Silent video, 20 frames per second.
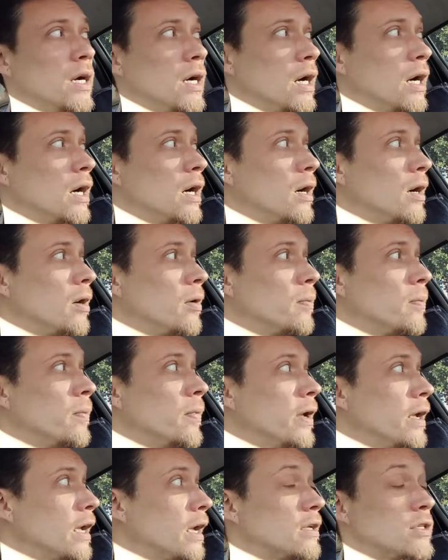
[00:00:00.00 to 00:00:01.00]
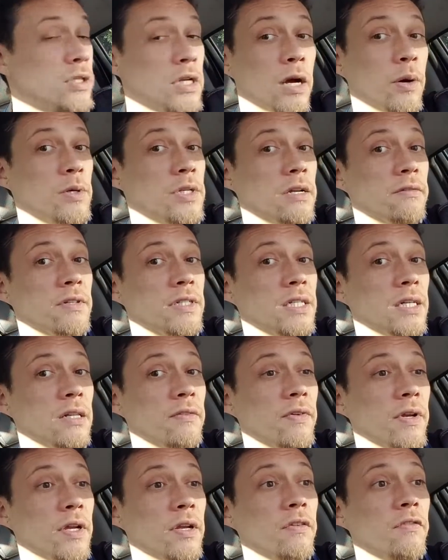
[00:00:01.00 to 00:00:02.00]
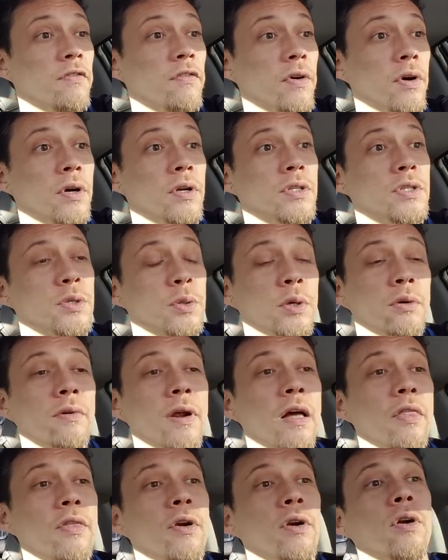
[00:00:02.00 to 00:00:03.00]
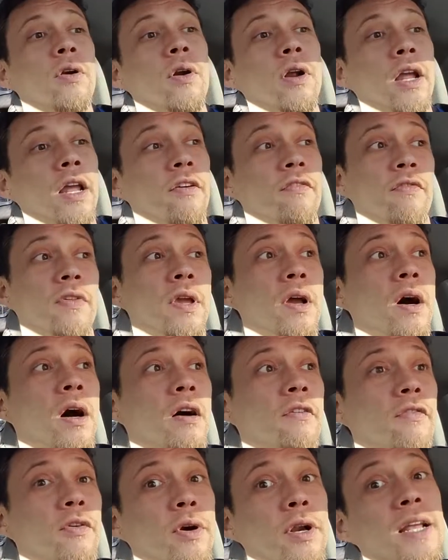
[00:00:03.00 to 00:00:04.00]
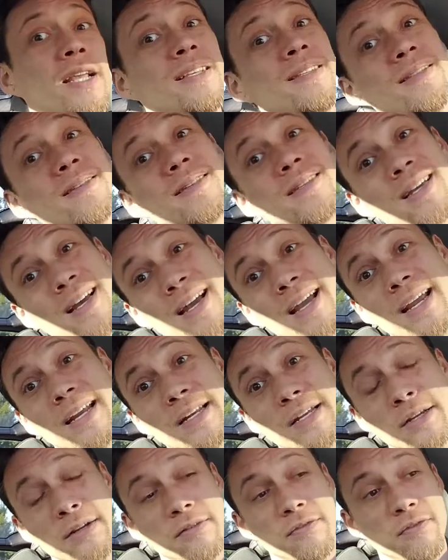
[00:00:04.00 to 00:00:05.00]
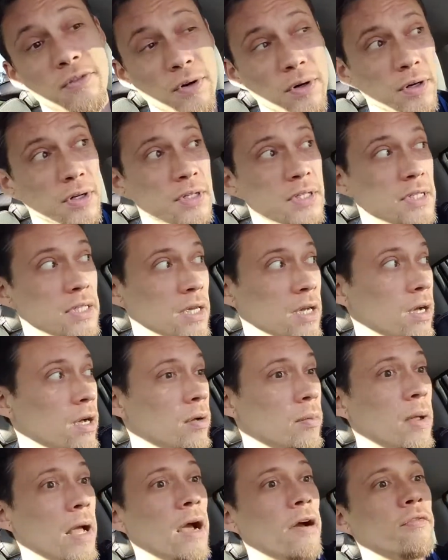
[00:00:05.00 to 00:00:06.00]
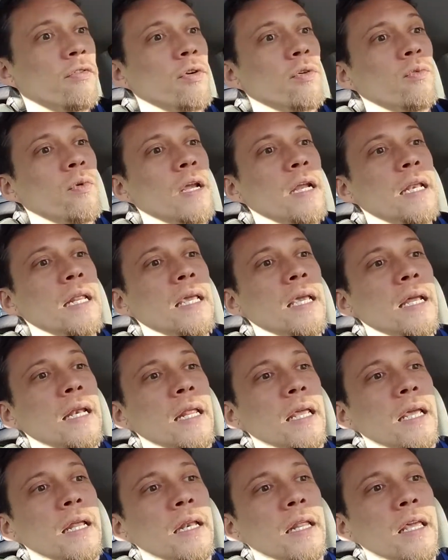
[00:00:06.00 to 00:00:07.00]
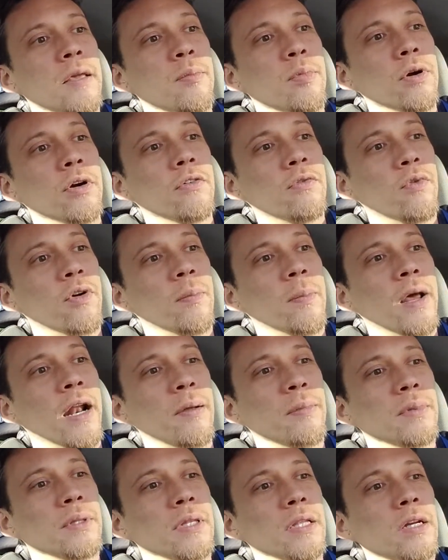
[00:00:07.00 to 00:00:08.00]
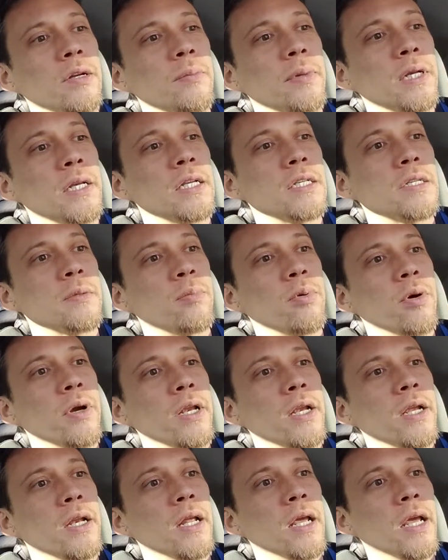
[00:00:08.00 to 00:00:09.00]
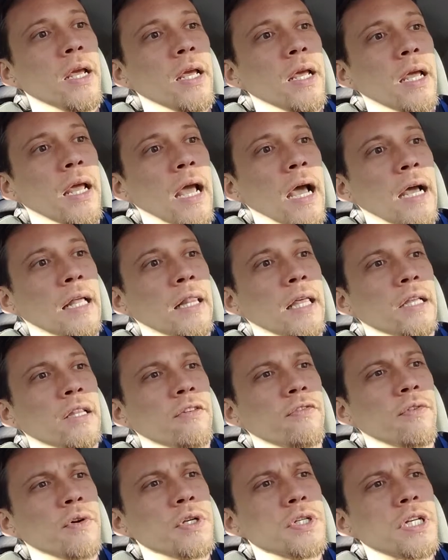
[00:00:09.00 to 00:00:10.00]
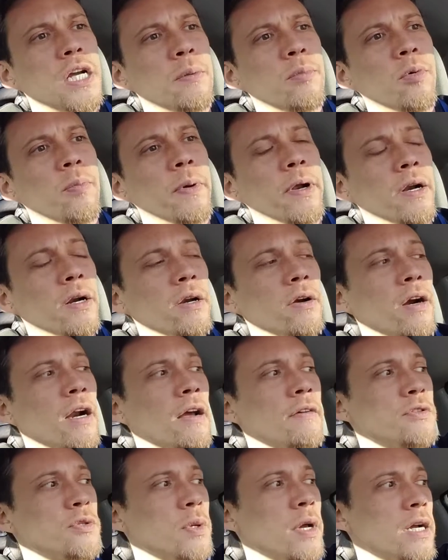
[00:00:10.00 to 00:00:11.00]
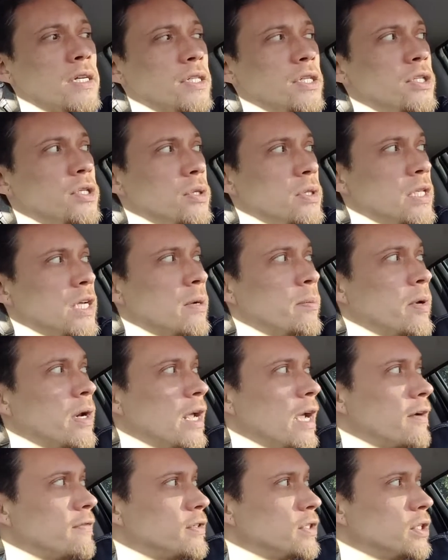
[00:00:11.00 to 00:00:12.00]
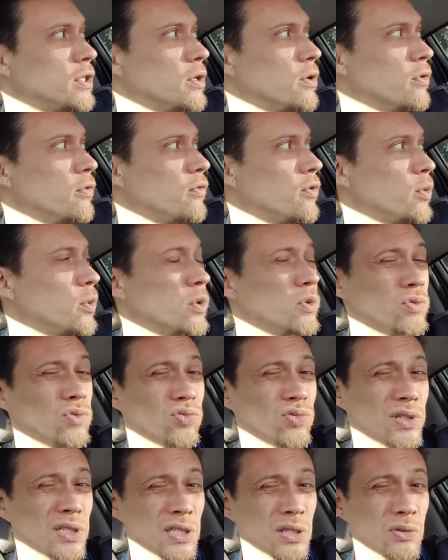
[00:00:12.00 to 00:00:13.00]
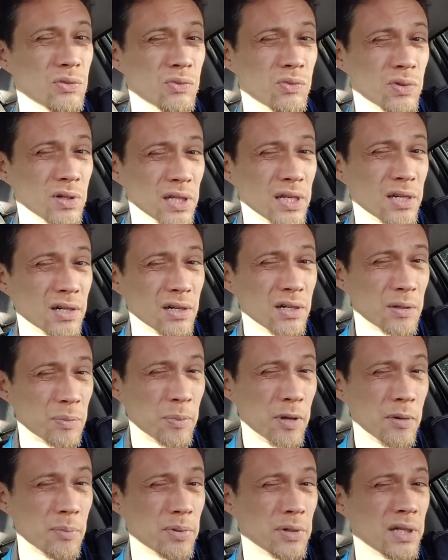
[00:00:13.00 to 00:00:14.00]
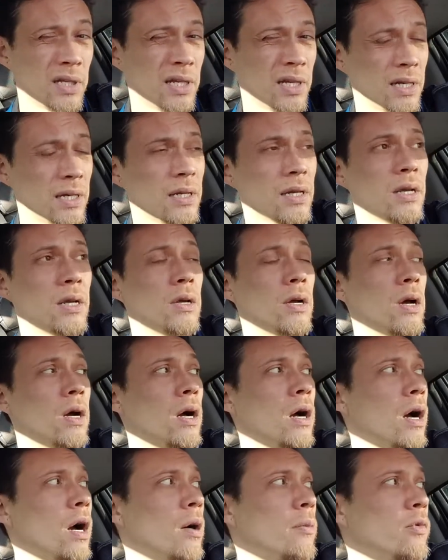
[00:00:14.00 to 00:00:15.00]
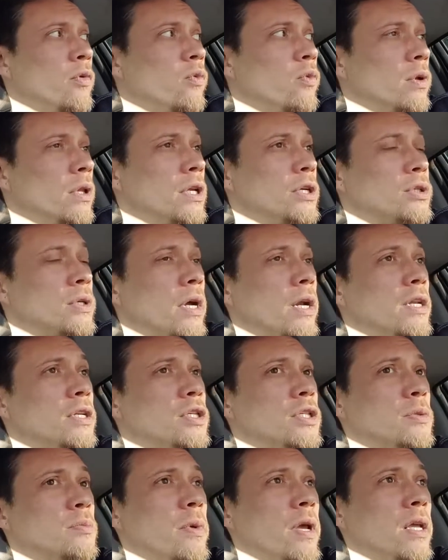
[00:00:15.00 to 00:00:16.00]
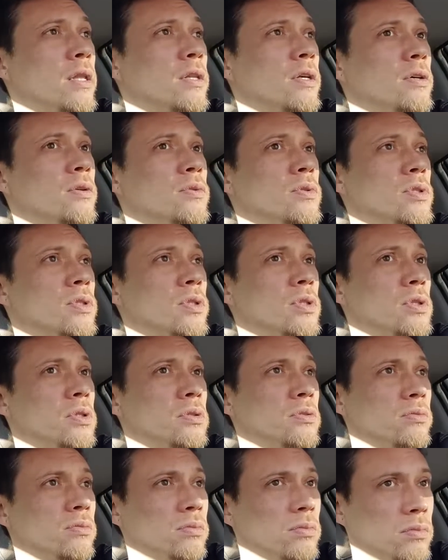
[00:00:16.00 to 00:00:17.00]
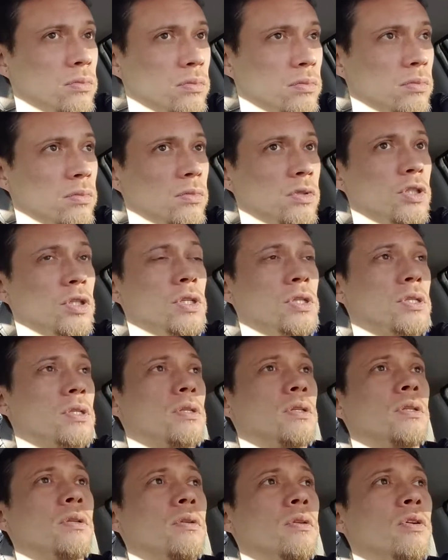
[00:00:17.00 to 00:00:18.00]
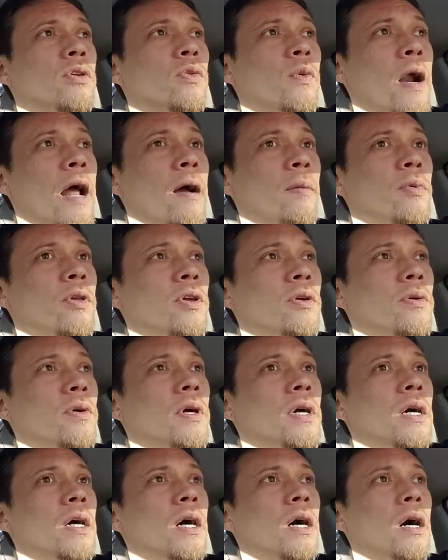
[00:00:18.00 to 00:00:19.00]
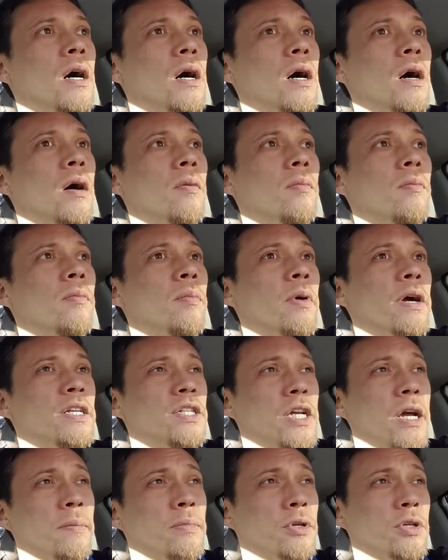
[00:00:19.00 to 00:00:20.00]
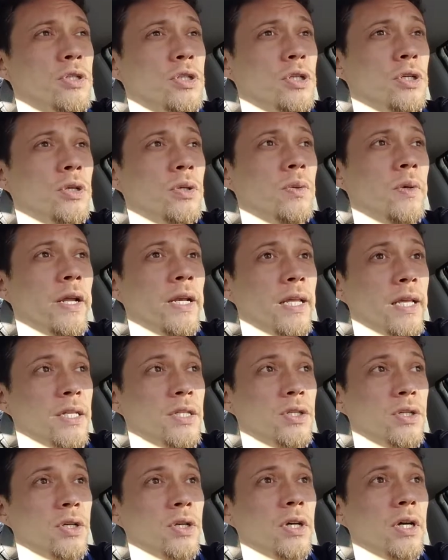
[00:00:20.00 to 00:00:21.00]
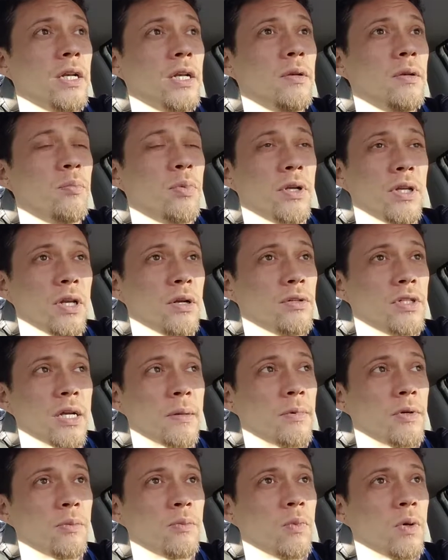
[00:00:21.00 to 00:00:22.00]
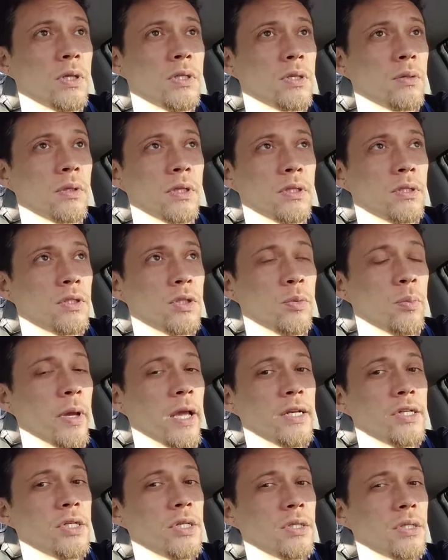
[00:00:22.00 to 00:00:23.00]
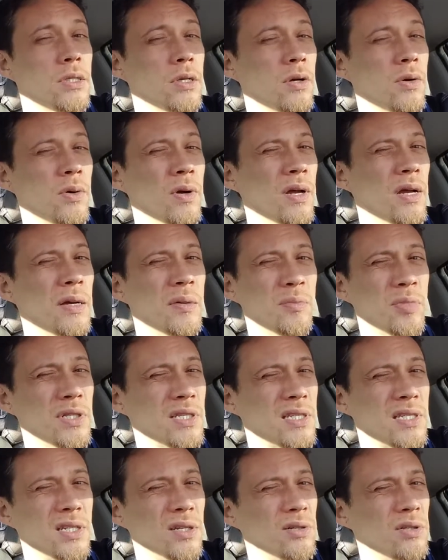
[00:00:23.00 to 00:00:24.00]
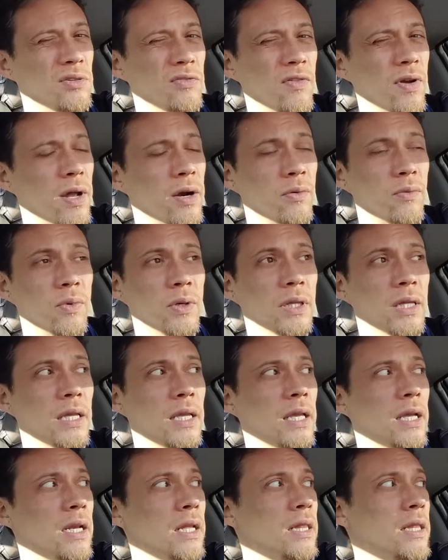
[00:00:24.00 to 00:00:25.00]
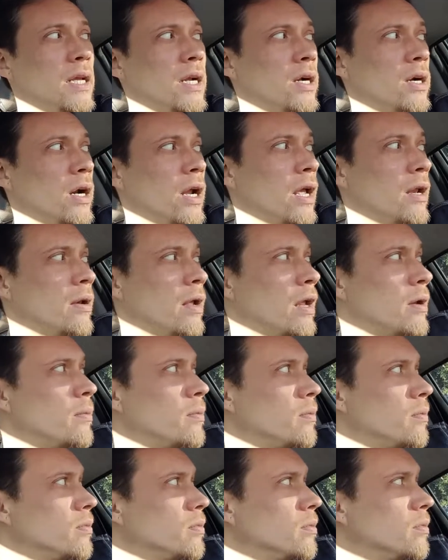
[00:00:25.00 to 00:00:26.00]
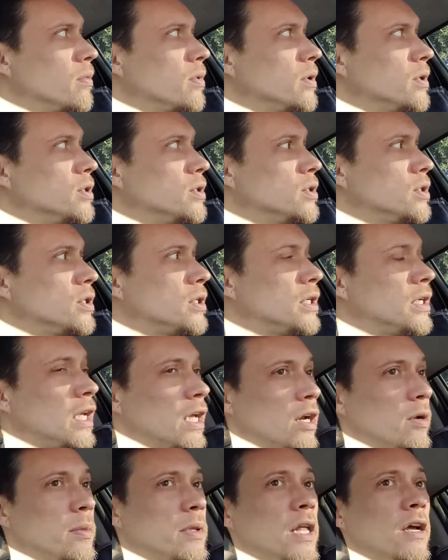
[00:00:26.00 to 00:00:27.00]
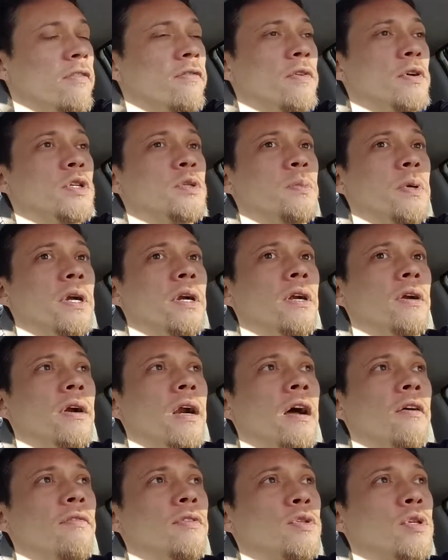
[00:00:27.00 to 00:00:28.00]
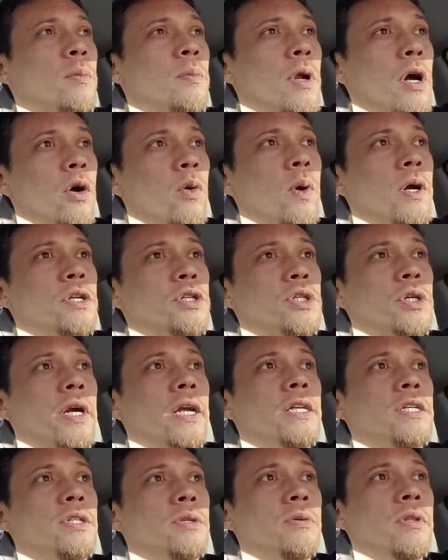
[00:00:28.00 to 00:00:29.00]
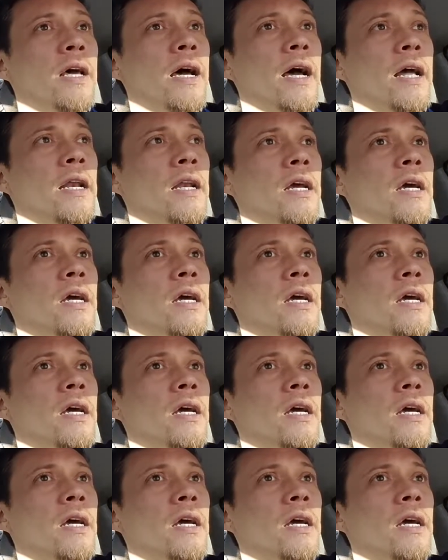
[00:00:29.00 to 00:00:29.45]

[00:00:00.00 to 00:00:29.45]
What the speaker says: And so now we just have to tell if it converts, or rather, if the offer inside converts. After reading it in ebook format, I'm a little bit disappointed at like the first couple paragraphs. So I actually do think I'm going to have to go through and really, really hook people in, and really try to just make those just grab you. By chapter 2, it gets good, but you know, chapter 1's only 2 pages, so, but still, you've got to really get in there and get them in that first paragraph, and so I'm not quite sure I do that,